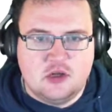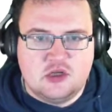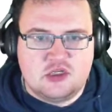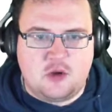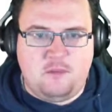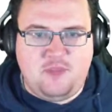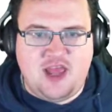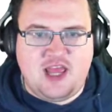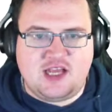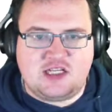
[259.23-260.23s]
So
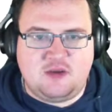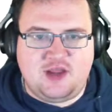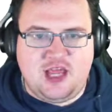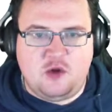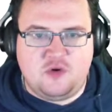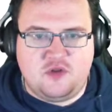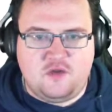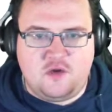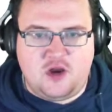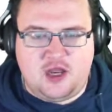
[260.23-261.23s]
B is going to be equal to
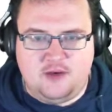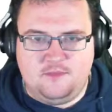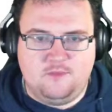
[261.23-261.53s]
13.